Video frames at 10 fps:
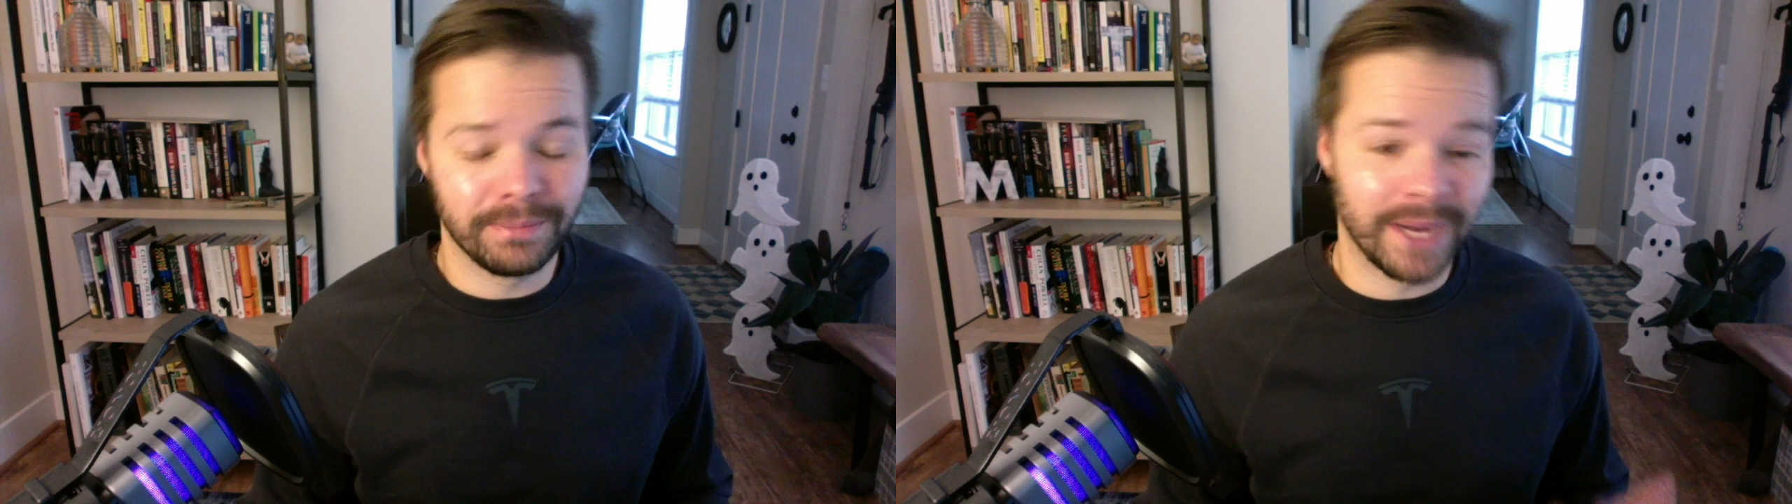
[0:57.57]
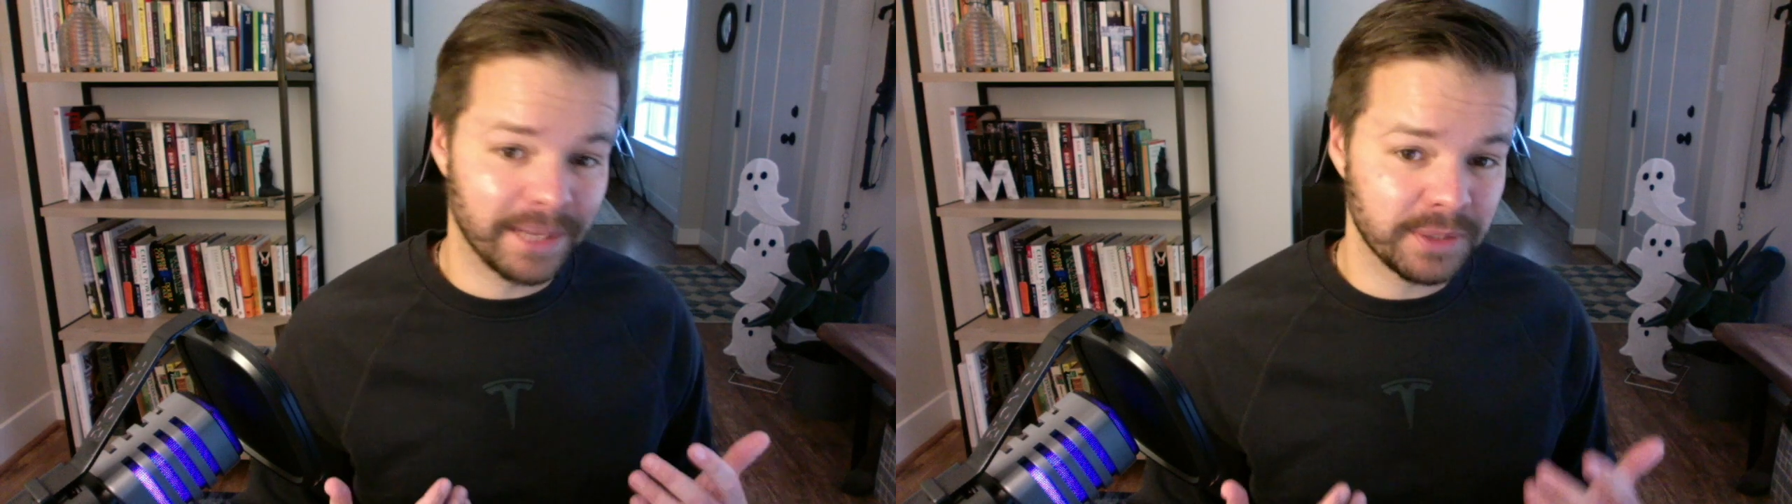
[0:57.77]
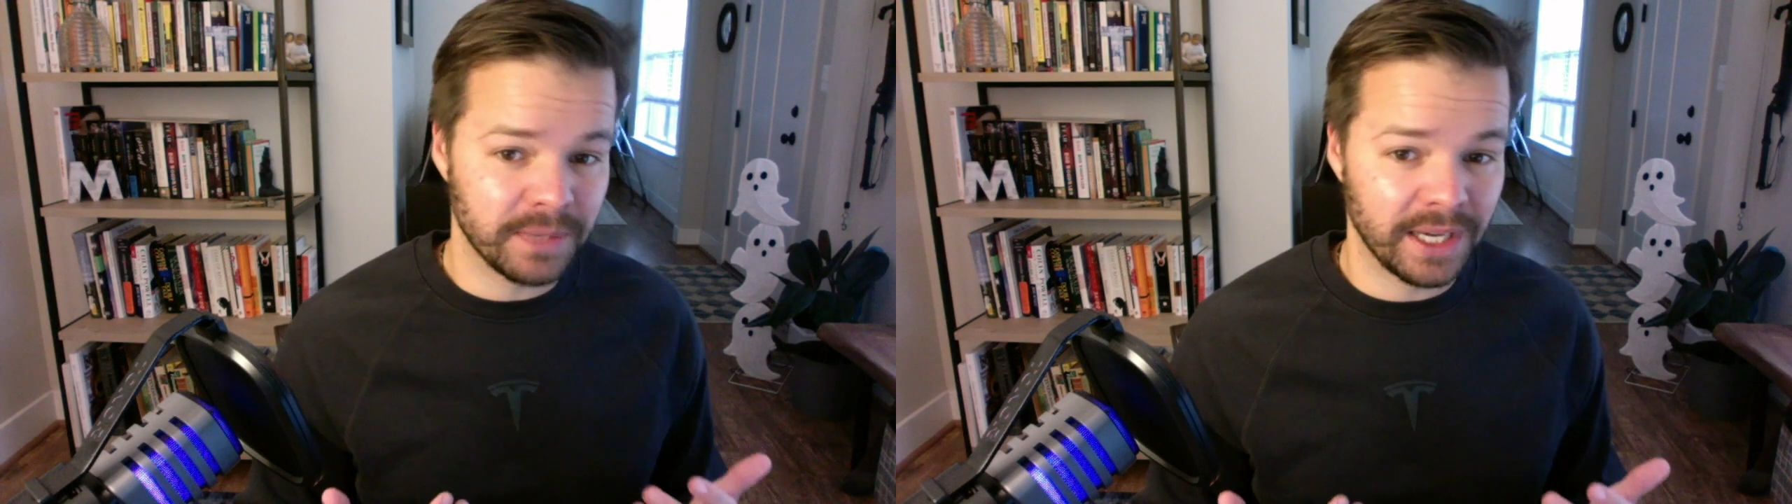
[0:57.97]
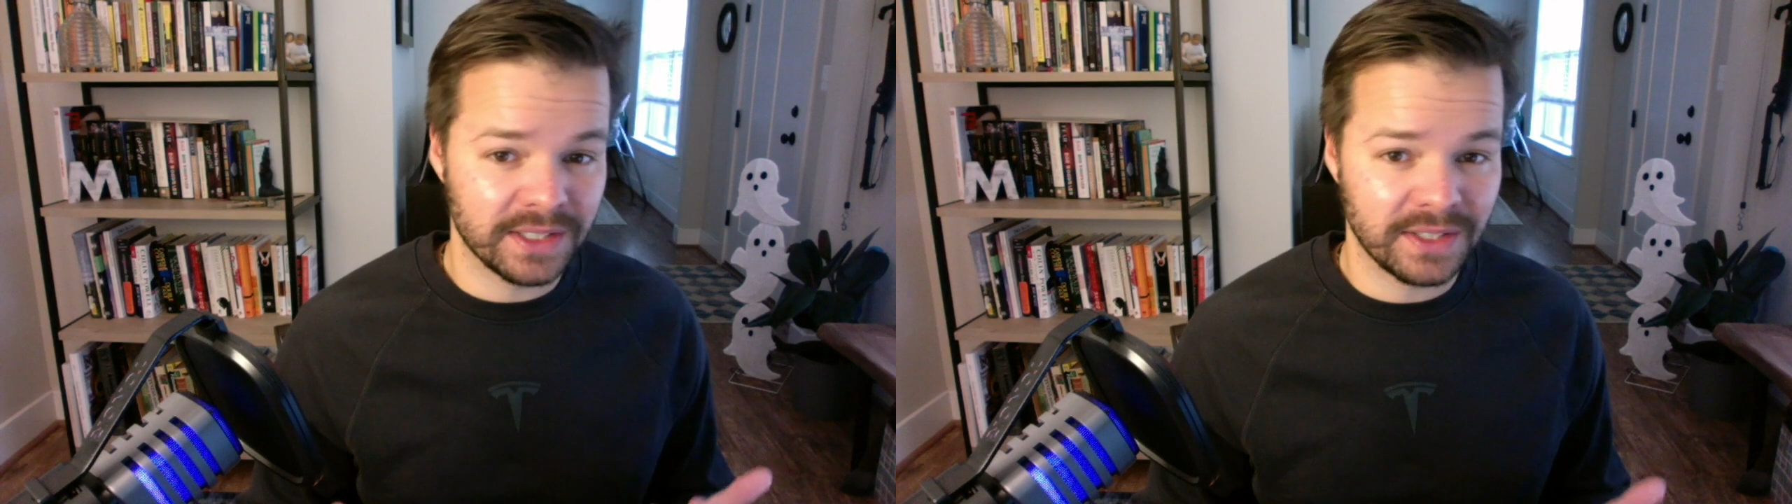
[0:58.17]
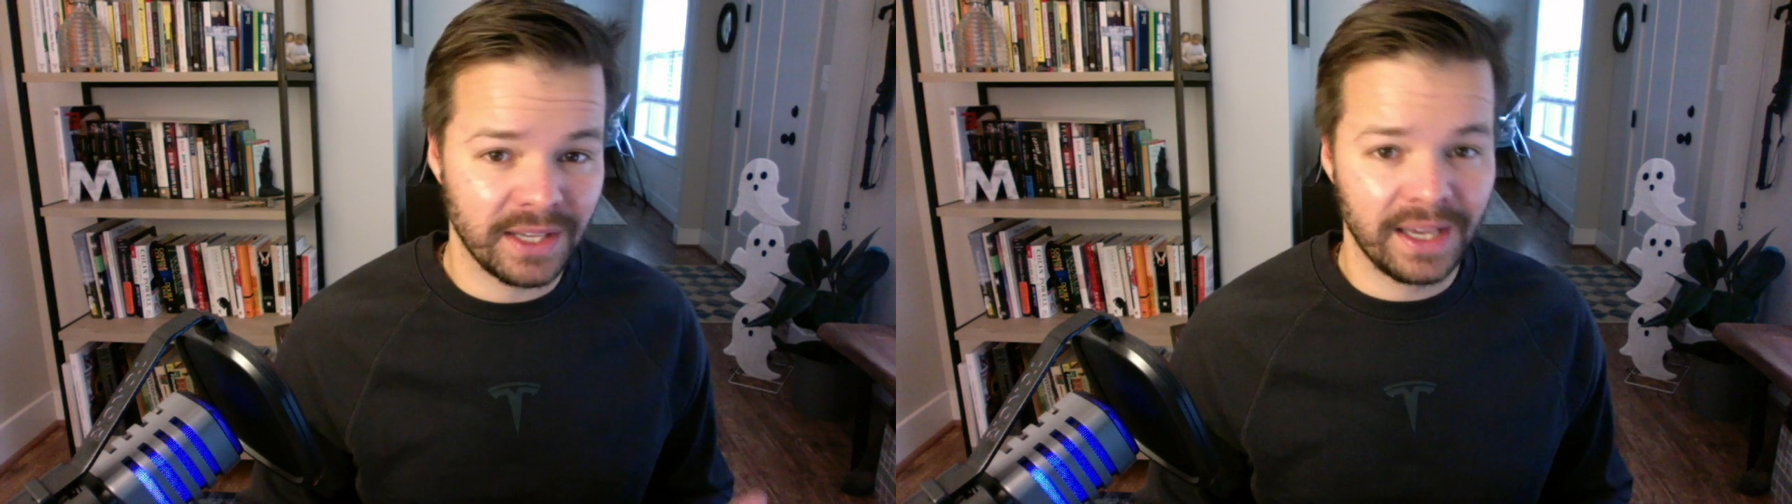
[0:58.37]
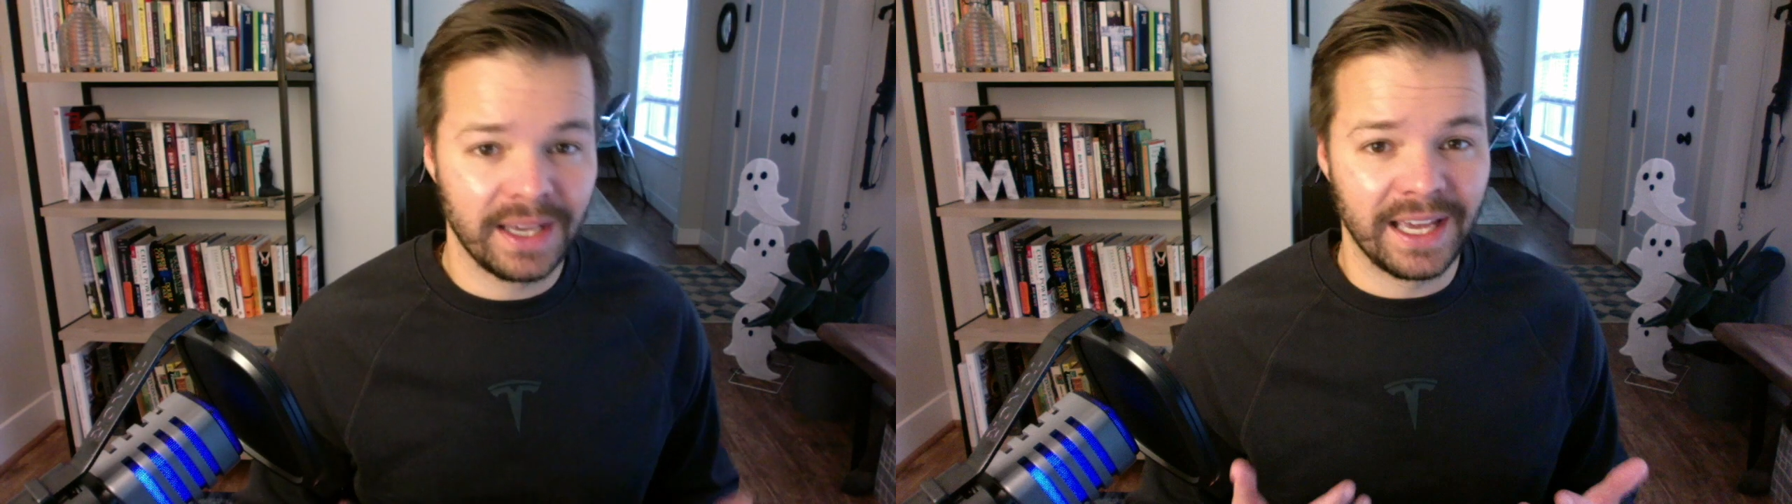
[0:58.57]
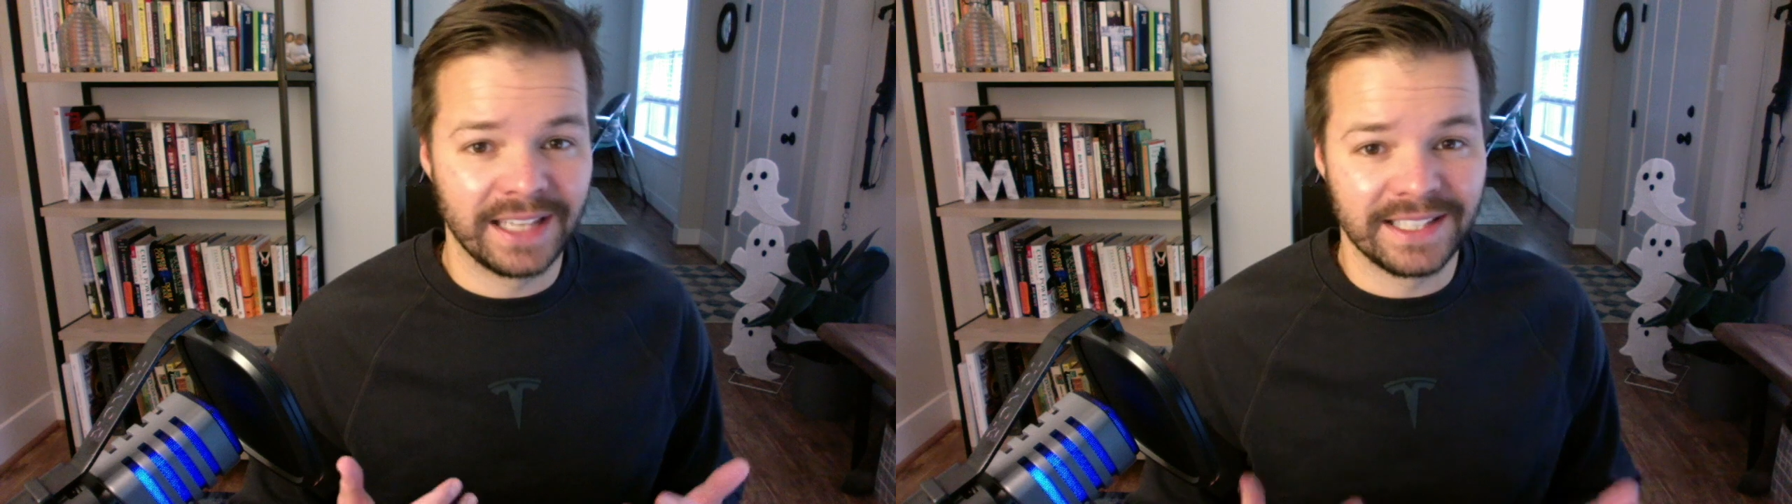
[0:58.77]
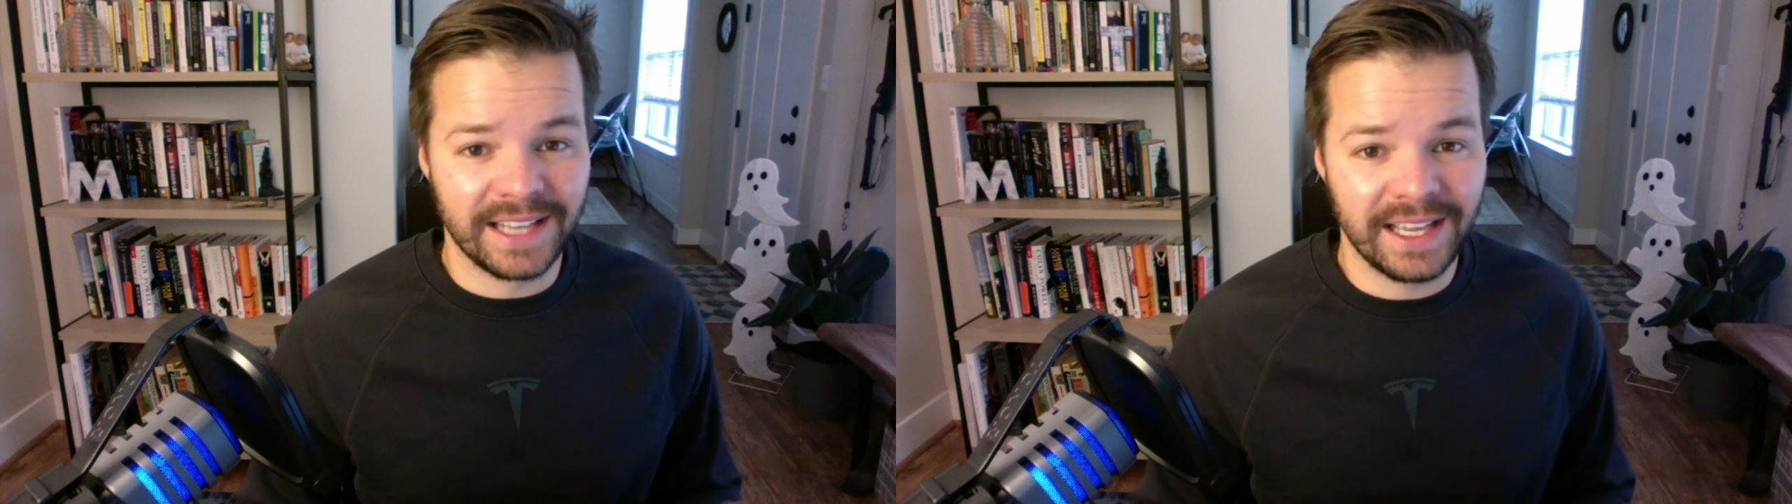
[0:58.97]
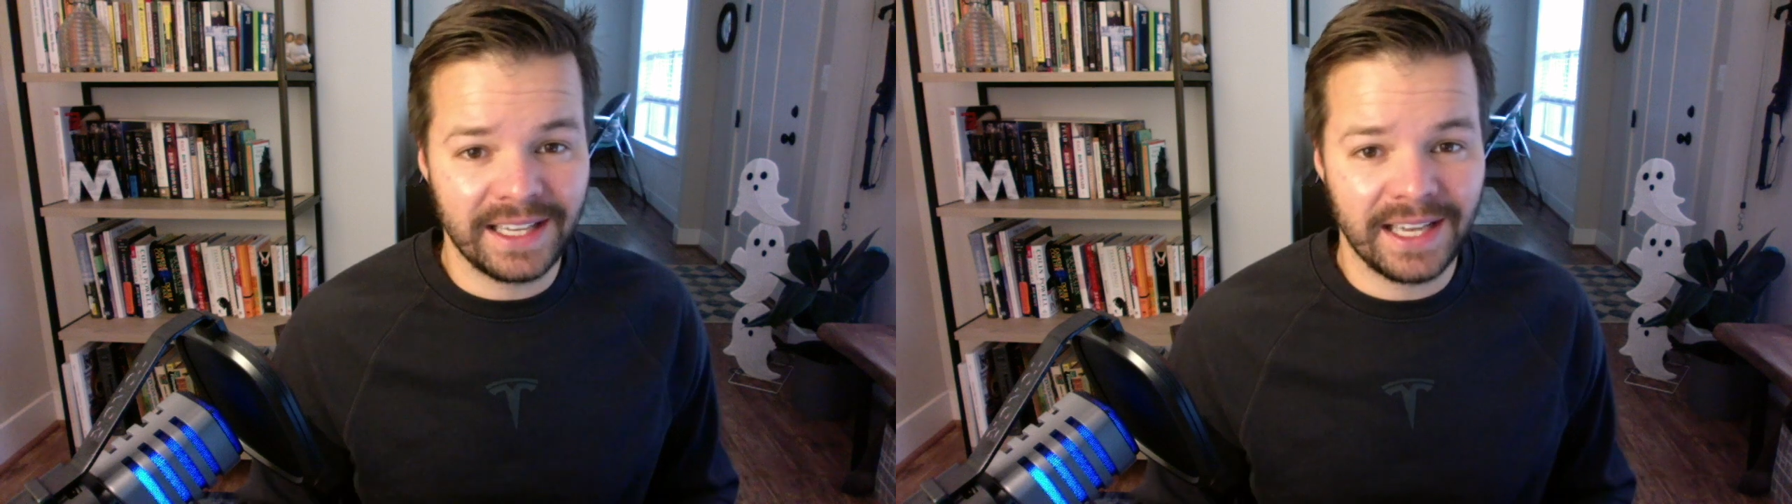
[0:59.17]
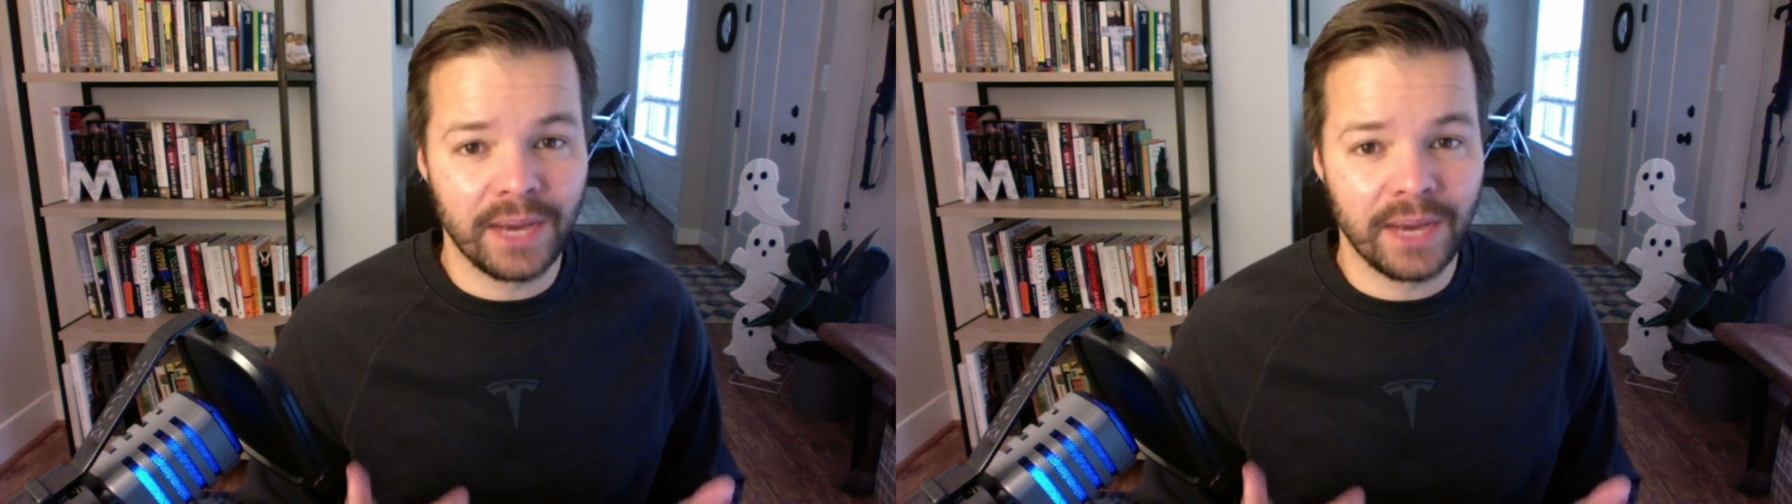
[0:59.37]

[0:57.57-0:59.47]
My name's Max, and today